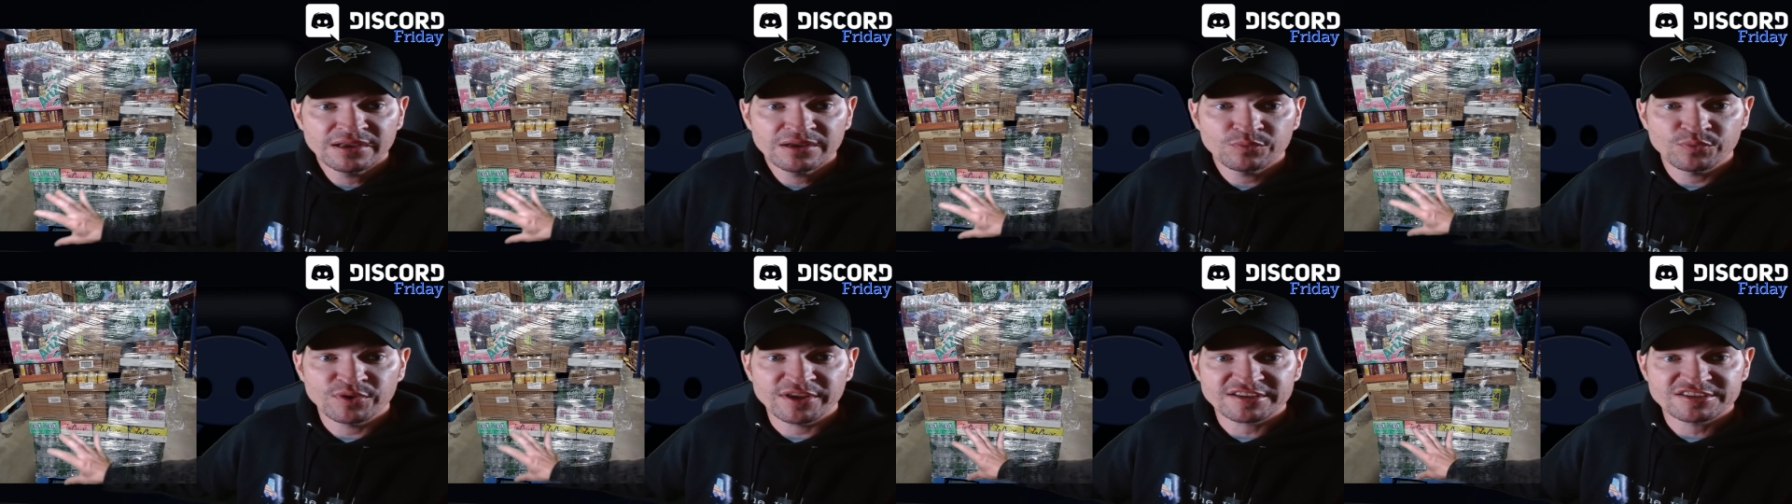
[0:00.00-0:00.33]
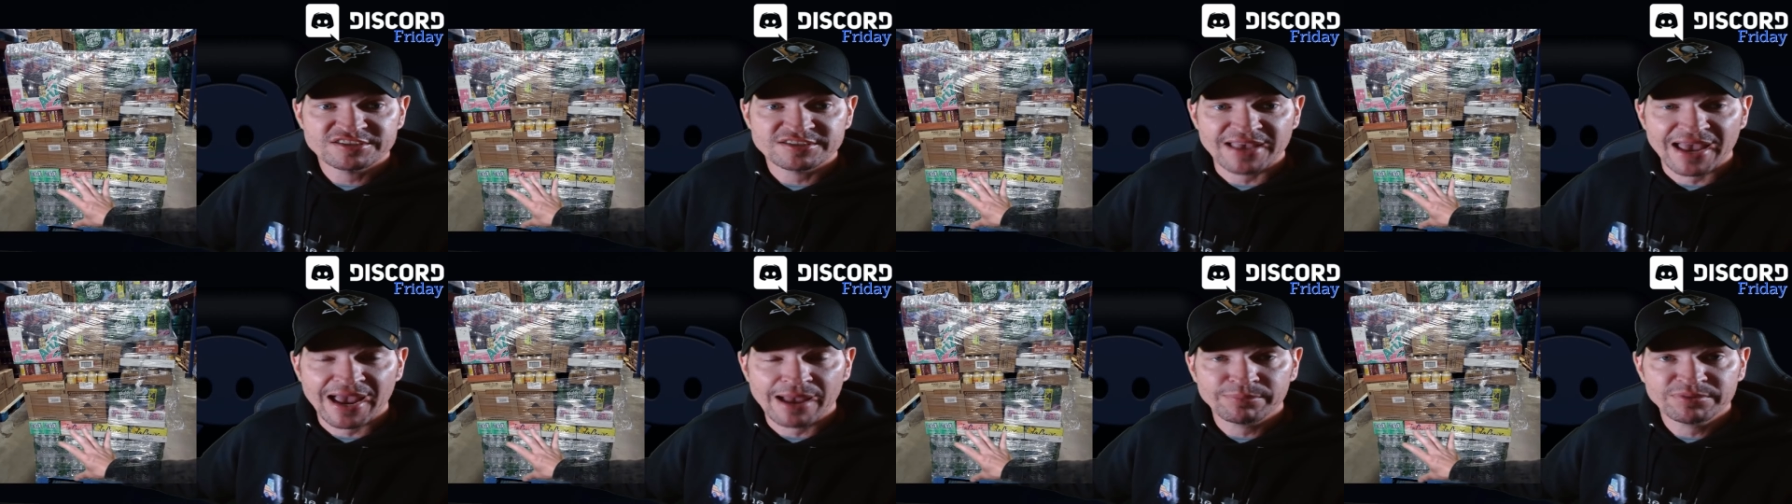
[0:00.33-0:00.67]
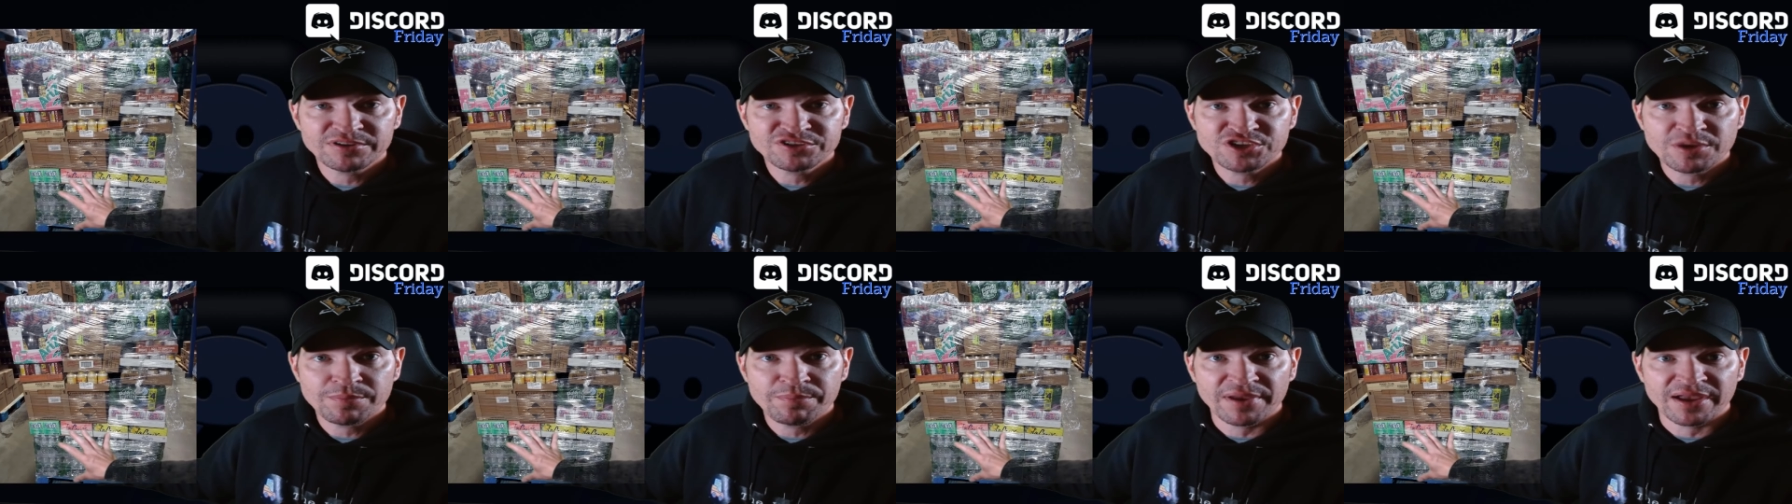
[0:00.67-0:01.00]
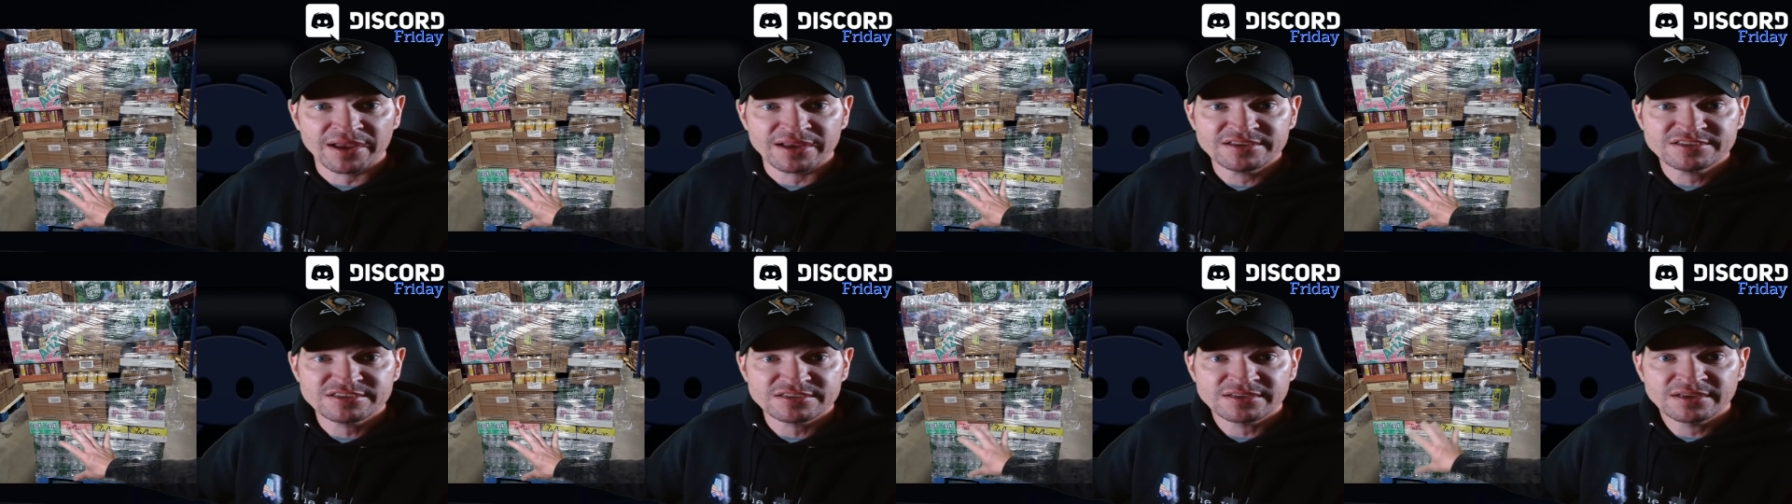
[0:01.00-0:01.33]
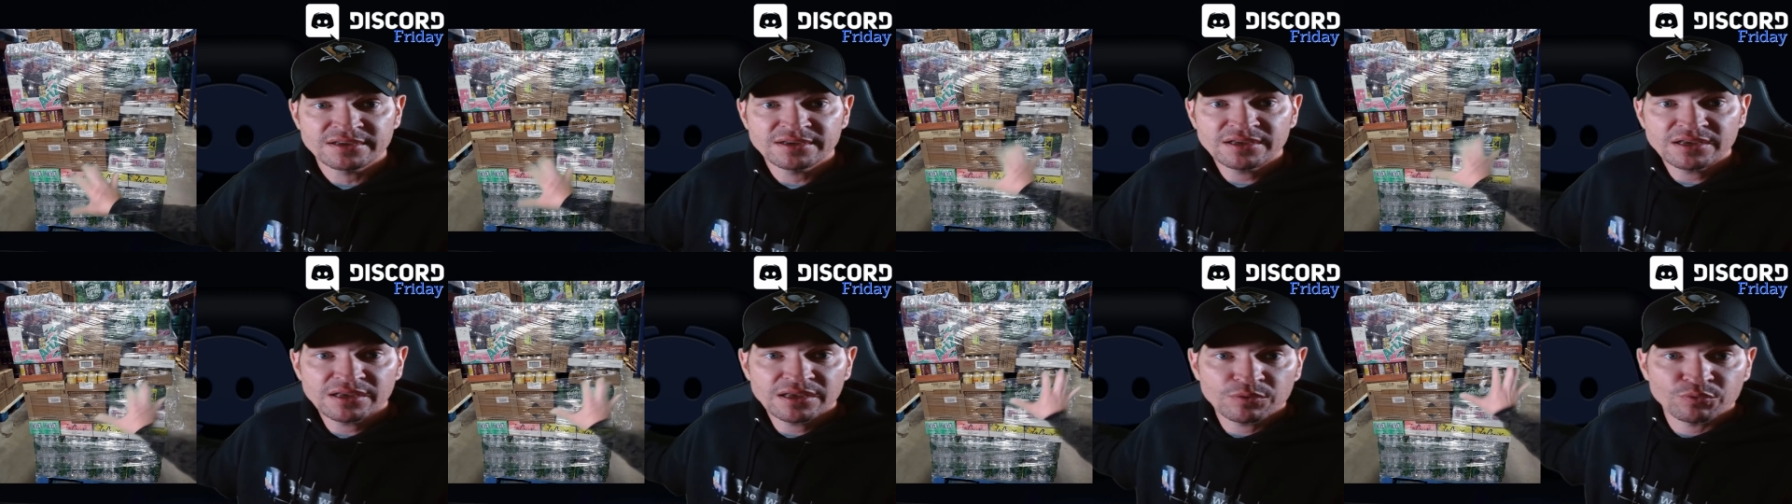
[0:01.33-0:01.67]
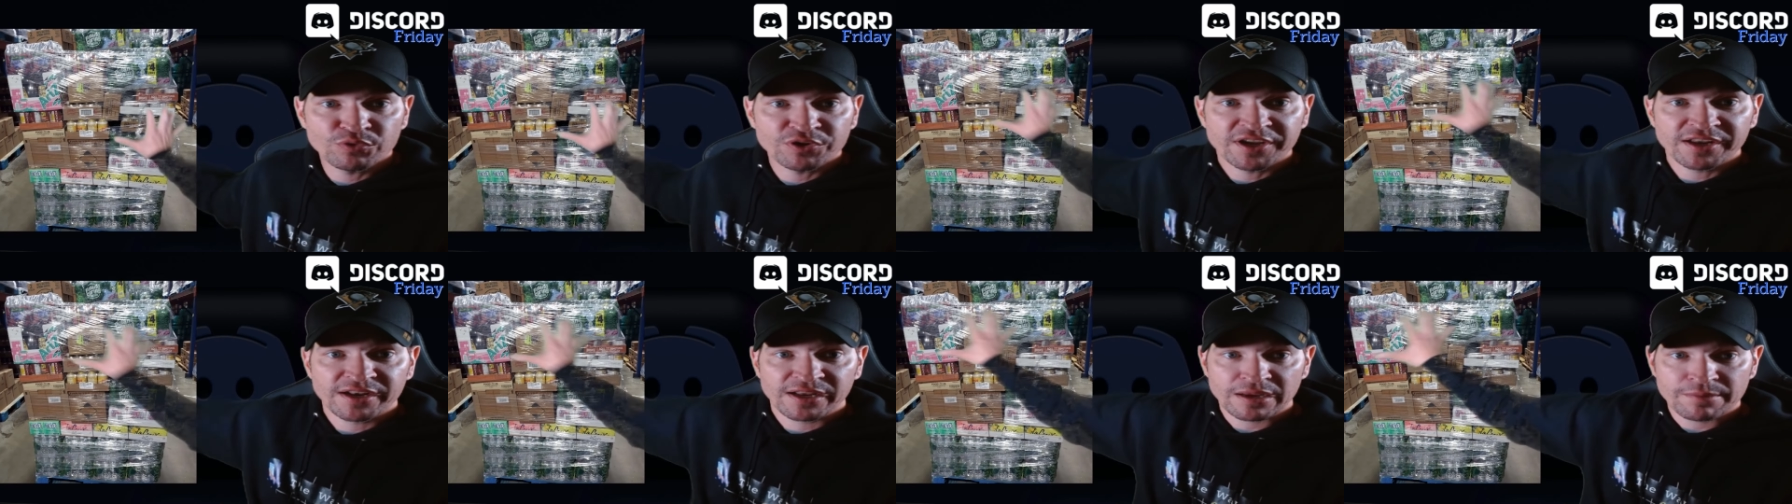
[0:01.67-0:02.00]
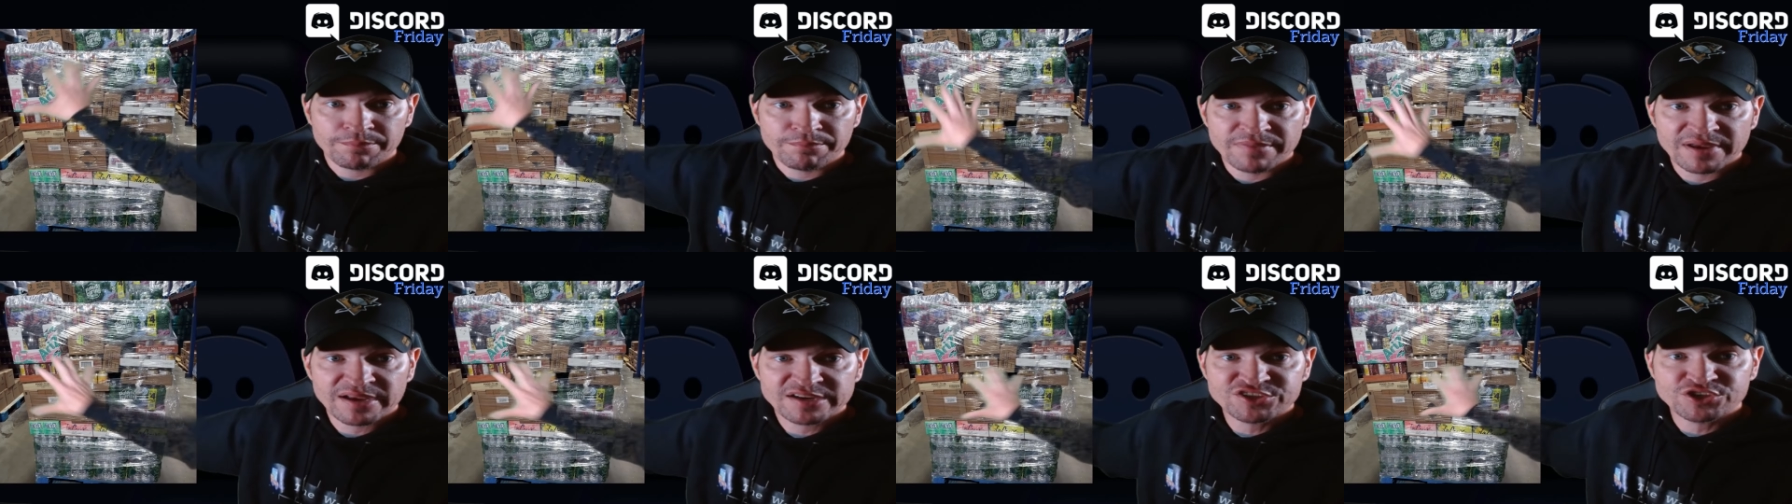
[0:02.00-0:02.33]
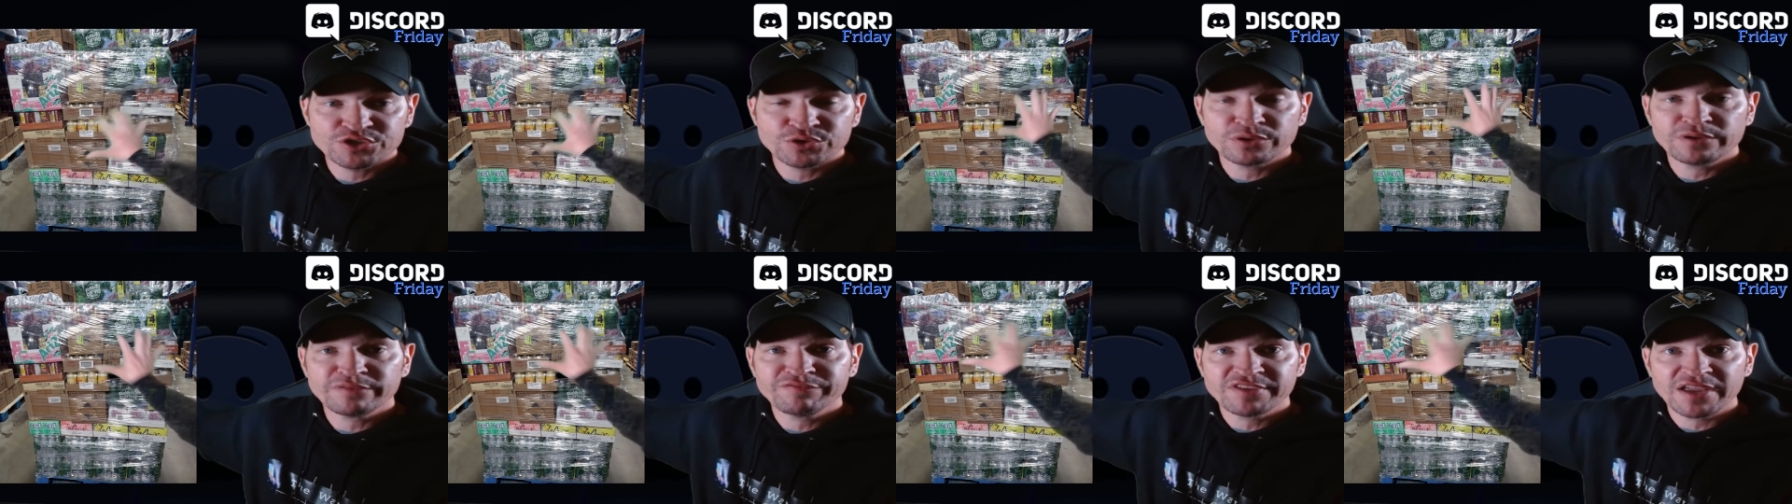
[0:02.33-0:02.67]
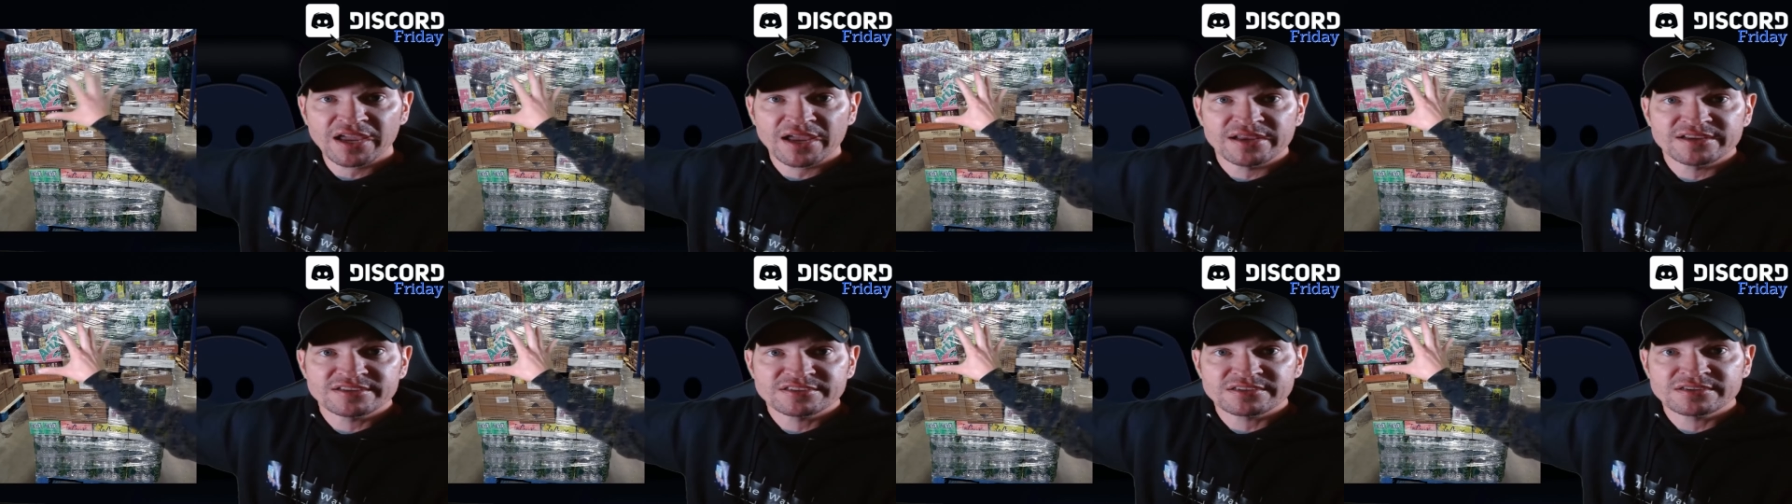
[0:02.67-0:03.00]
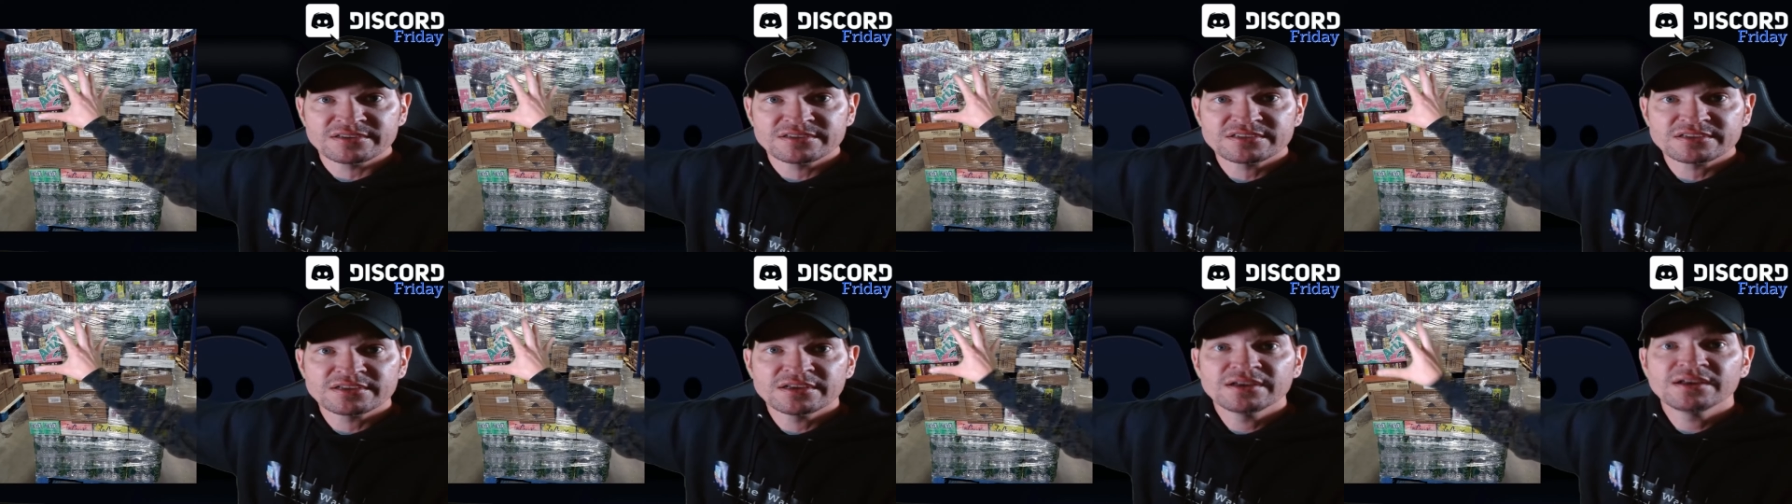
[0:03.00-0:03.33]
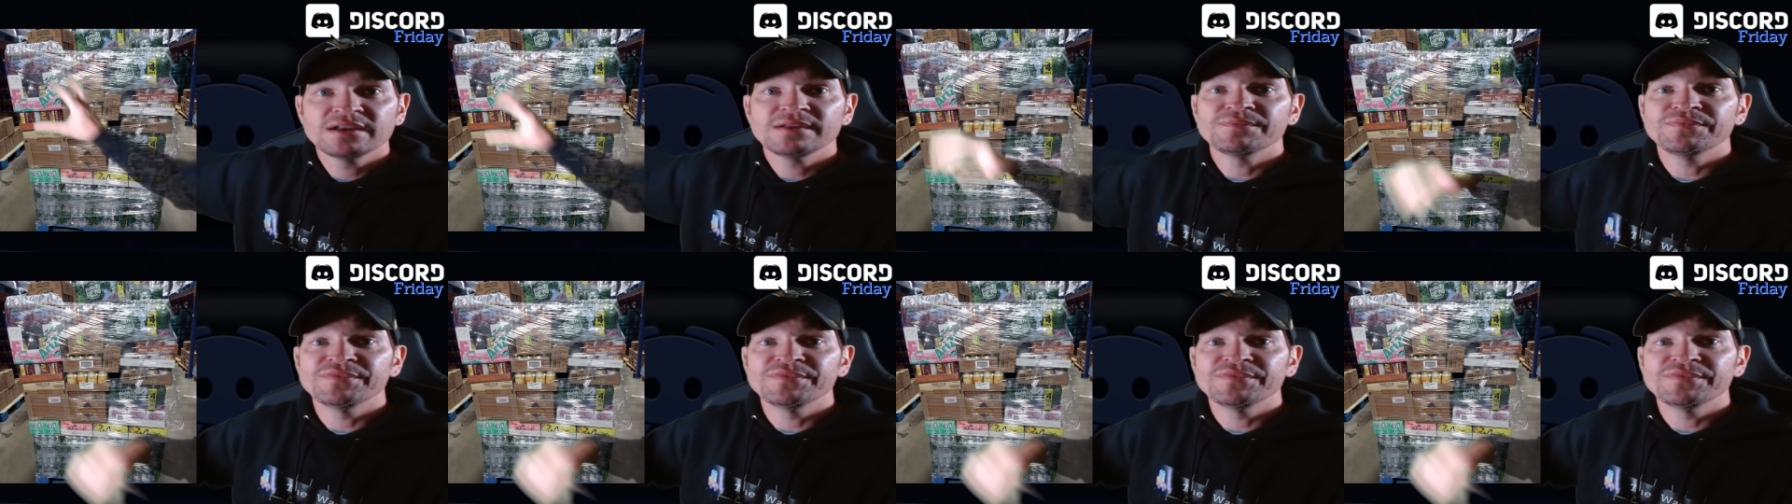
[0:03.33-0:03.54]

We establish a base we're getting a mixture of cases.